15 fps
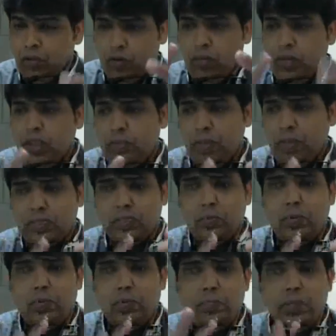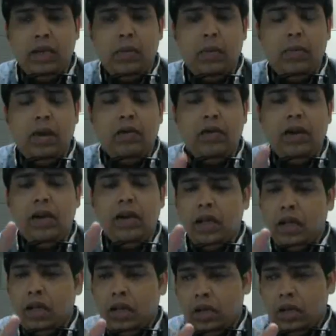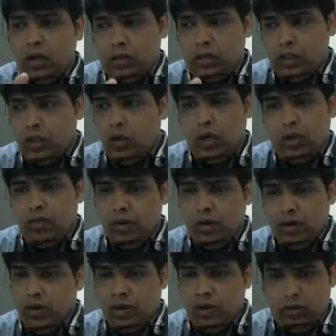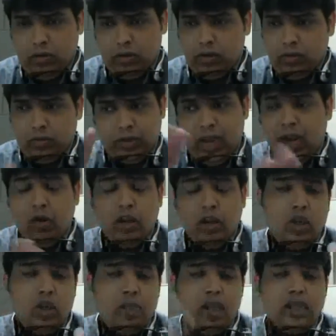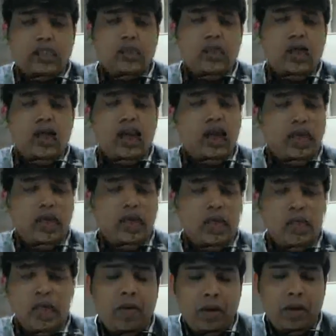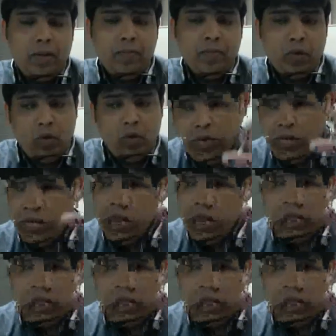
from this maximum level, minimum level, zero level, and calculation of maximum level and minimum level. Okay,